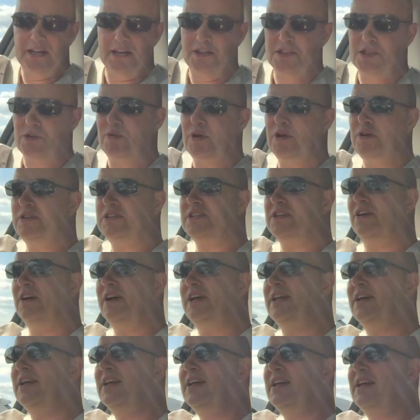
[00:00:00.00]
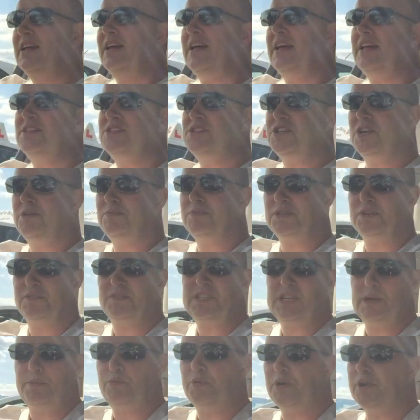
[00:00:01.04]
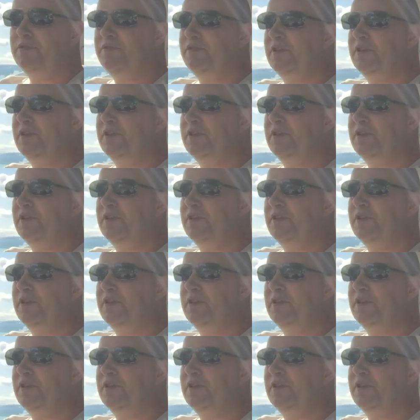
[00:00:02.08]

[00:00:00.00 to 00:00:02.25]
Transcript: it at the roadside in terms of temporary